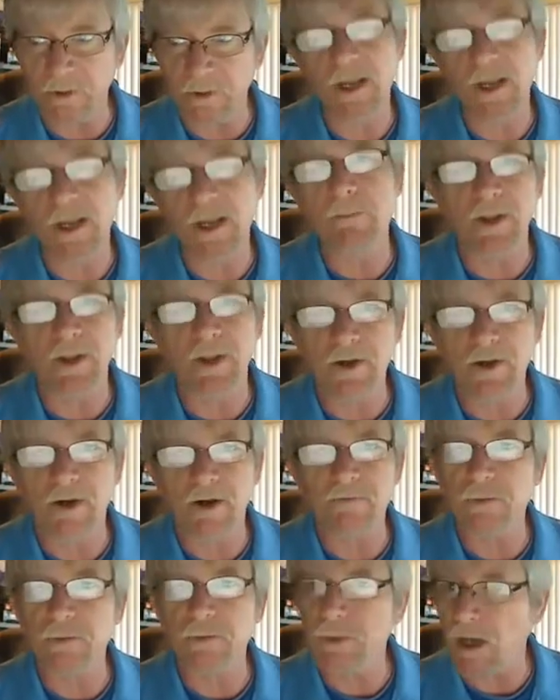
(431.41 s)
not being
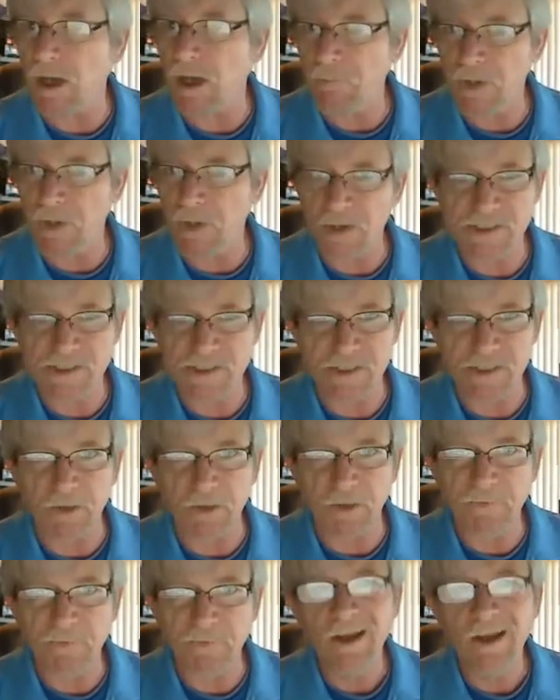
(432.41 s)
comfortable, not being
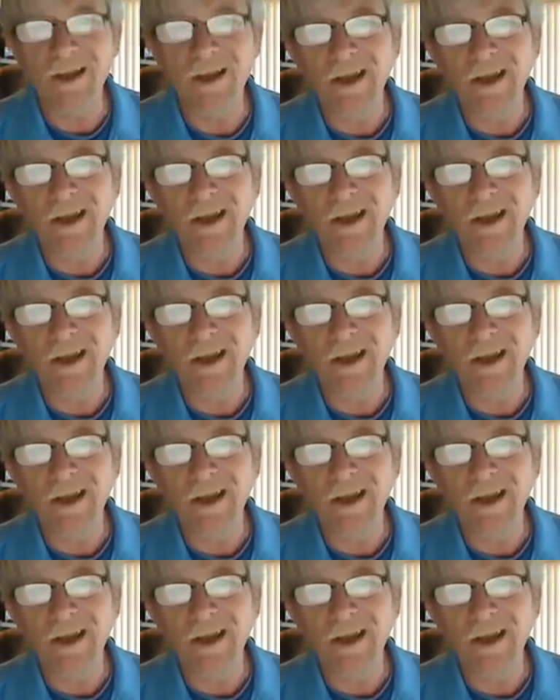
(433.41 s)
yourself.